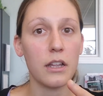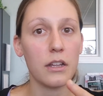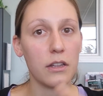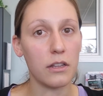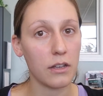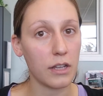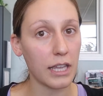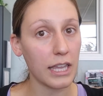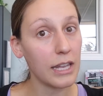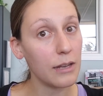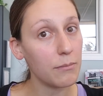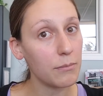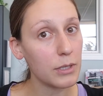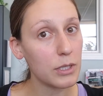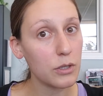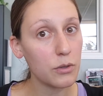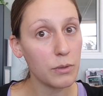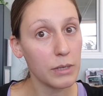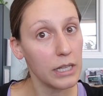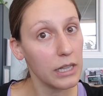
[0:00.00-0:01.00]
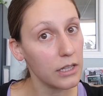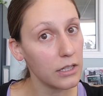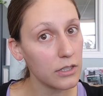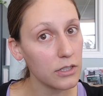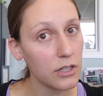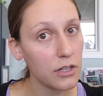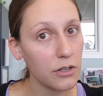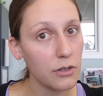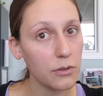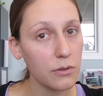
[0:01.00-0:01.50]
Look in between the
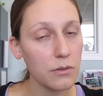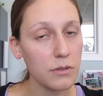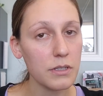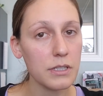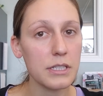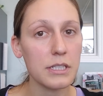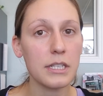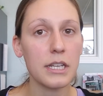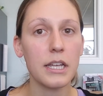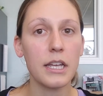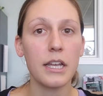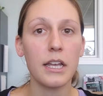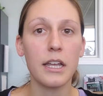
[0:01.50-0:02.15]
toes.